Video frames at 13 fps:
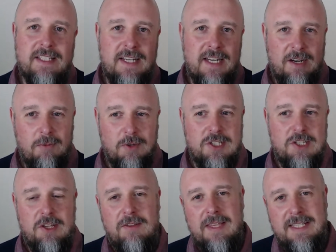I didn't know what to
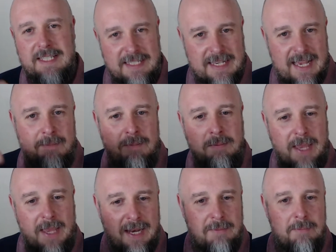do. This exam, I'm
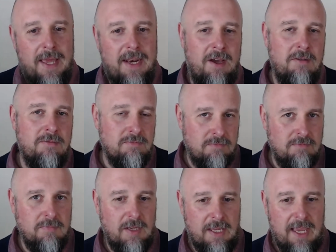getting better.
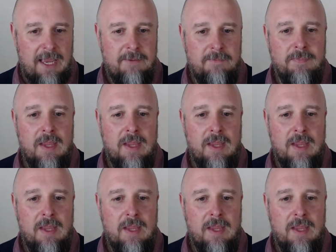Okay.